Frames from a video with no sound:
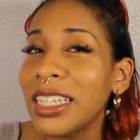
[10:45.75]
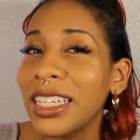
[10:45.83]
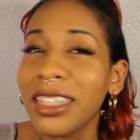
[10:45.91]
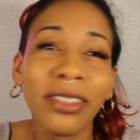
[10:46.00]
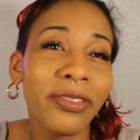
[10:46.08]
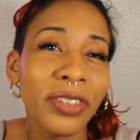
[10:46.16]

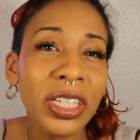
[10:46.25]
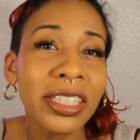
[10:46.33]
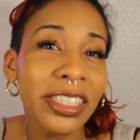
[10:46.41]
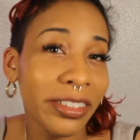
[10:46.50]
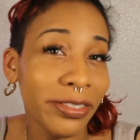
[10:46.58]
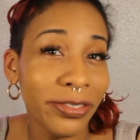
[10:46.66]
and the
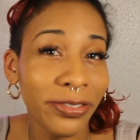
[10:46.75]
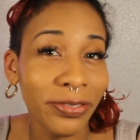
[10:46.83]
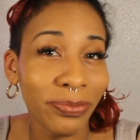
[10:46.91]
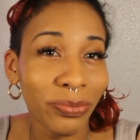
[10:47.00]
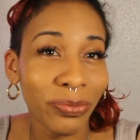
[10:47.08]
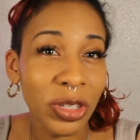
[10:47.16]
feeling of,
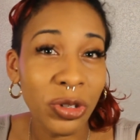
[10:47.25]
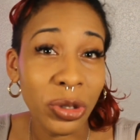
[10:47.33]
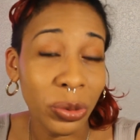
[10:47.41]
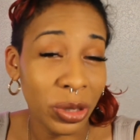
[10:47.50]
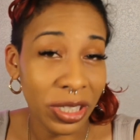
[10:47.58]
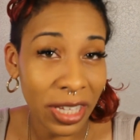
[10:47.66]

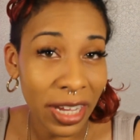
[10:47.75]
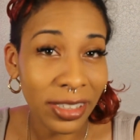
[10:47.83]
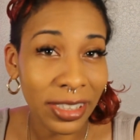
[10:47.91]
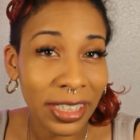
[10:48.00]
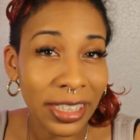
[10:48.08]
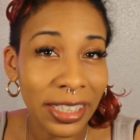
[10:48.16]

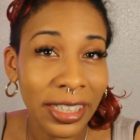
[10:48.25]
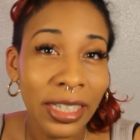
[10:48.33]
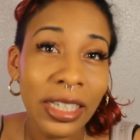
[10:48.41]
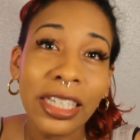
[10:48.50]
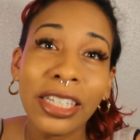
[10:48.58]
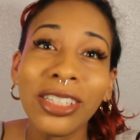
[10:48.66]
settling,
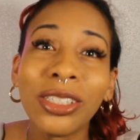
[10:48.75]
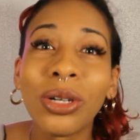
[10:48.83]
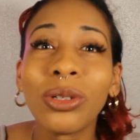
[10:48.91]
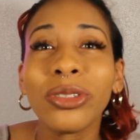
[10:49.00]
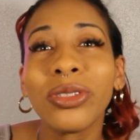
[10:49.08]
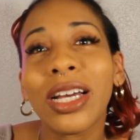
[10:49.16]

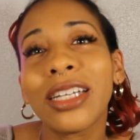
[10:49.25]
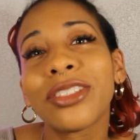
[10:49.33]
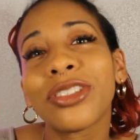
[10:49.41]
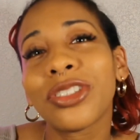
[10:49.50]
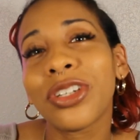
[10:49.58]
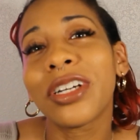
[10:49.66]
you guys
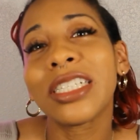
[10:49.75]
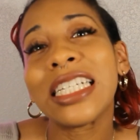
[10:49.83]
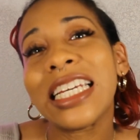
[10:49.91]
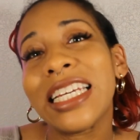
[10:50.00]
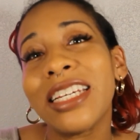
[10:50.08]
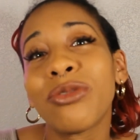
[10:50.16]
are starting
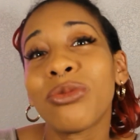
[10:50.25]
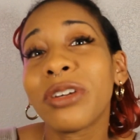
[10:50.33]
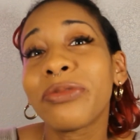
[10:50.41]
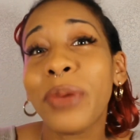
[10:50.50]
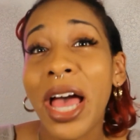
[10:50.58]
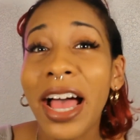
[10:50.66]
to hit
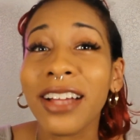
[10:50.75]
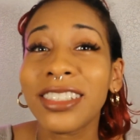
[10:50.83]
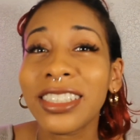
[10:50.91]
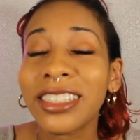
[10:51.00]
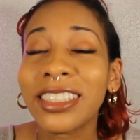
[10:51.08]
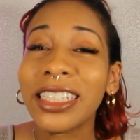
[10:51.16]
rough
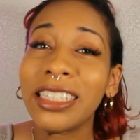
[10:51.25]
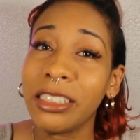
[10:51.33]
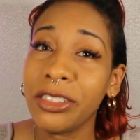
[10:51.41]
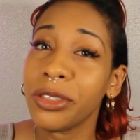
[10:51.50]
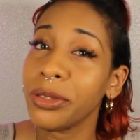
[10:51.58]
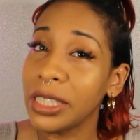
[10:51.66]
patches
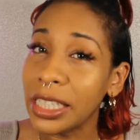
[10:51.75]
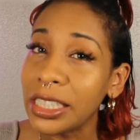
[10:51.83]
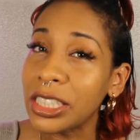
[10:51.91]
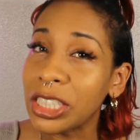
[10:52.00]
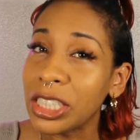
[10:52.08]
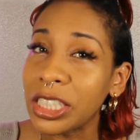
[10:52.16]
in your
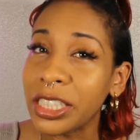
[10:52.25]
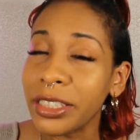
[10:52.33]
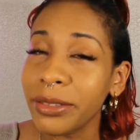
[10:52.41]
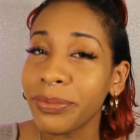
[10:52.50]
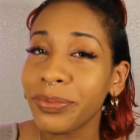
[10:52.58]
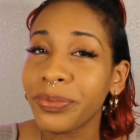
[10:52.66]

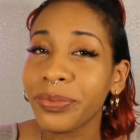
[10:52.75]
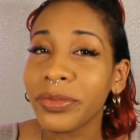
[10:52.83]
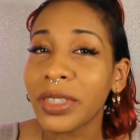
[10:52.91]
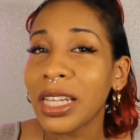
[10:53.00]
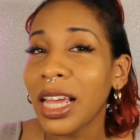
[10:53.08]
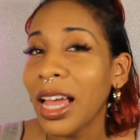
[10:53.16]
relationship.
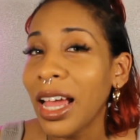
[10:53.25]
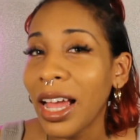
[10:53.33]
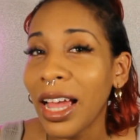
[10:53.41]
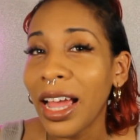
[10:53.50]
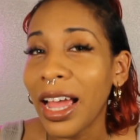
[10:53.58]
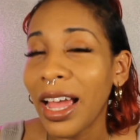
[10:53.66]

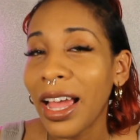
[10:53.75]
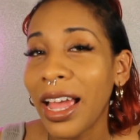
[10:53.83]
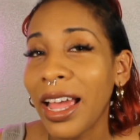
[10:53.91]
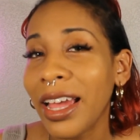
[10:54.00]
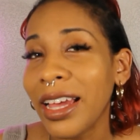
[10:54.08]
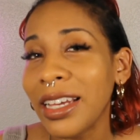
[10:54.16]

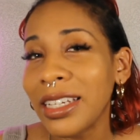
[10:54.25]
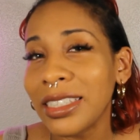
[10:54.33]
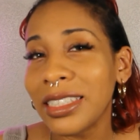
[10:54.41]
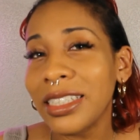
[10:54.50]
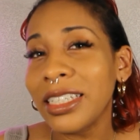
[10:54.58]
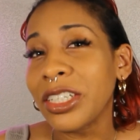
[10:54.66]

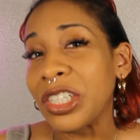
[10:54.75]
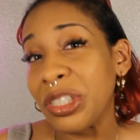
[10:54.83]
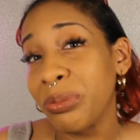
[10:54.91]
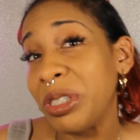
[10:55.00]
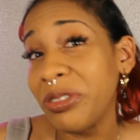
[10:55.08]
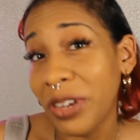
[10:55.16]
And it
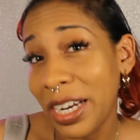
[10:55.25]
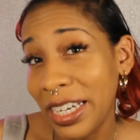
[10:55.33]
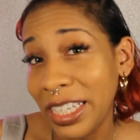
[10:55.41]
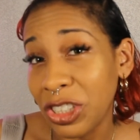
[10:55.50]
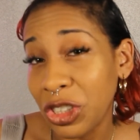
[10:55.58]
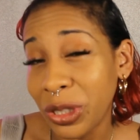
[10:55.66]
could be
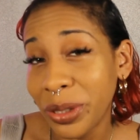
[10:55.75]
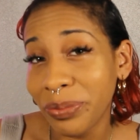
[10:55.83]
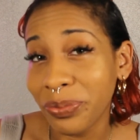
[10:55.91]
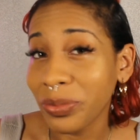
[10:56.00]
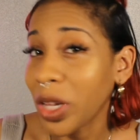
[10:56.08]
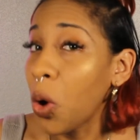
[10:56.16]

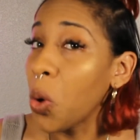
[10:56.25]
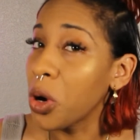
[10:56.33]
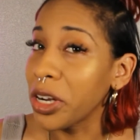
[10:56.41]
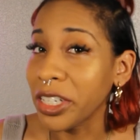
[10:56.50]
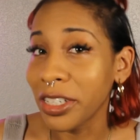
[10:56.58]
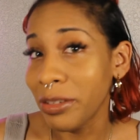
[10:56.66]
financial
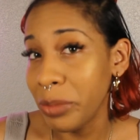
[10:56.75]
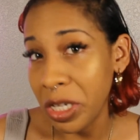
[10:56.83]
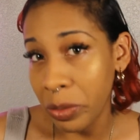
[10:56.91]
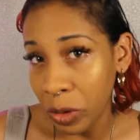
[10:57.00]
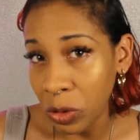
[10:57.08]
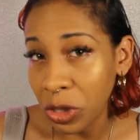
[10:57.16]
or it could be
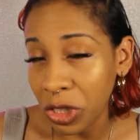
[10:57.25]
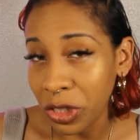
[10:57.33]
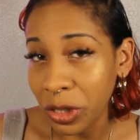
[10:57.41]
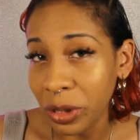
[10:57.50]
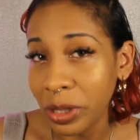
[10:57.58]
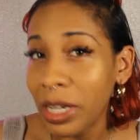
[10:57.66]

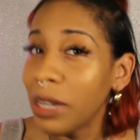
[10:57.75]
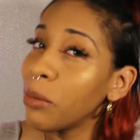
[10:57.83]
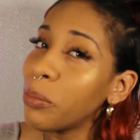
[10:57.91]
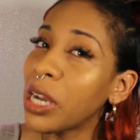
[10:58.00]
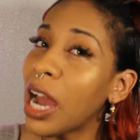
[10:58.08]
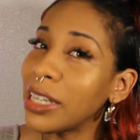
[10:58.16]
emotional.
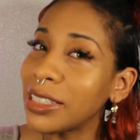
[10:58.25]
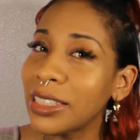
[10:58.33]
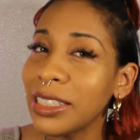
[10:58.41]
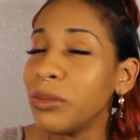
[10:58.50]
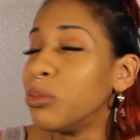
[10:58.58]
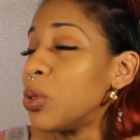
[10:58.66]
But I
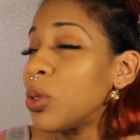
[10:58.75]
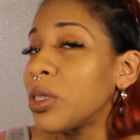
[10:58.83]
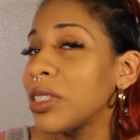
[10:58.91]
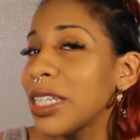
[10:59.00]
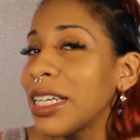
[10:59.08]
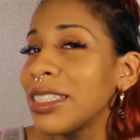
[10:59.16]
see
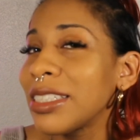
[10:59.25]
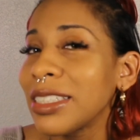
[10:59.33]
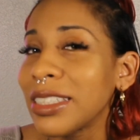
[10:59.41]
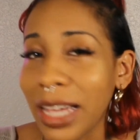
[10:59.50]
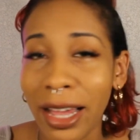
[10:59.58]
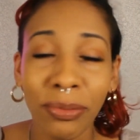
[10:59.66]
more that this
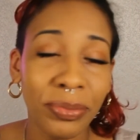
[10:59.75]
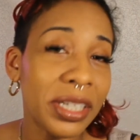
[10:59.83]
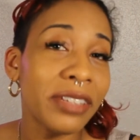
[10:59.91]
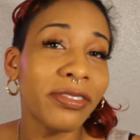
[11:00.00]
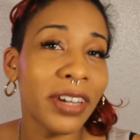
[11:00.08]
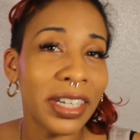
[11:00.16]
is
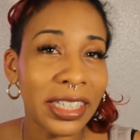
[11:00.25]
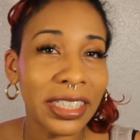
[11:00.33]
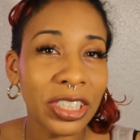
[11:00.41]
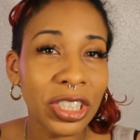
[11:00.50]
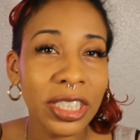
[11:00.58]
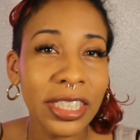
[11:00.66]
happening
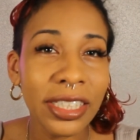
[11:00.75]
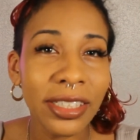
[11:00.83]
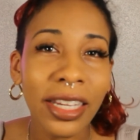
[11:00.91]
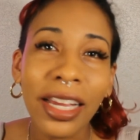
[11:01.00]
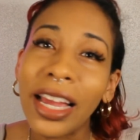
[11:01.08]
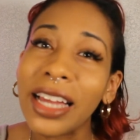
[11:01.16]

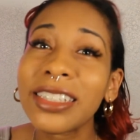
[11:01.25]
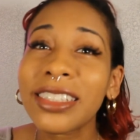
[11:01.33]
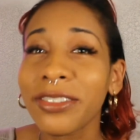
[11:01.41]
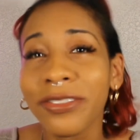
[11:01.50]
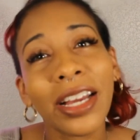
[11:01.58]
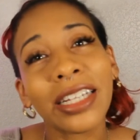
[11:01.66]
financially and
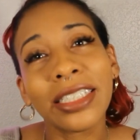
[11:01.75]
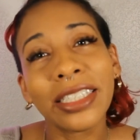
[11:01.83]
it's affecting